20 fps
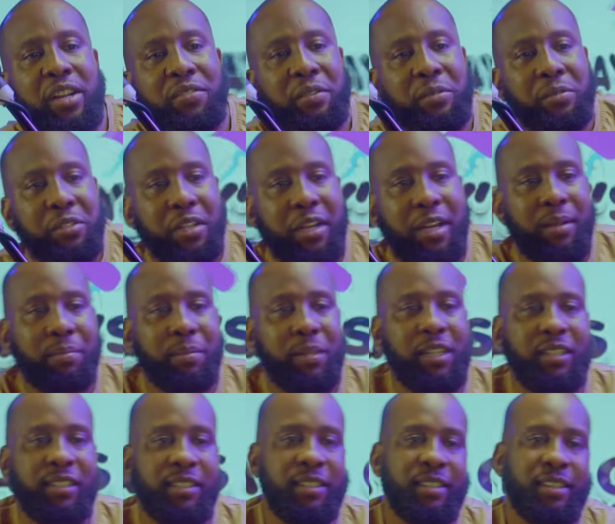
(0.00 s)
it from the top,
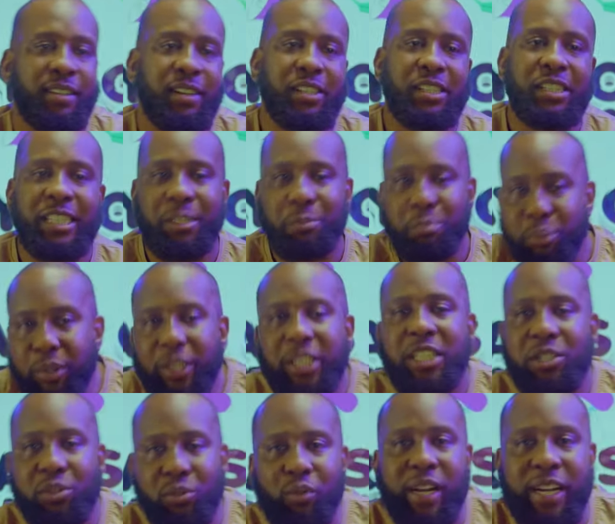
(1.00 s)
please? Because she's
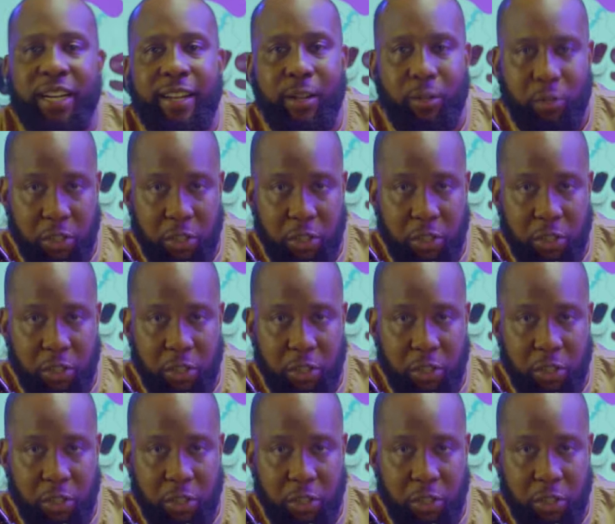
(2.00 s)
preaching right now.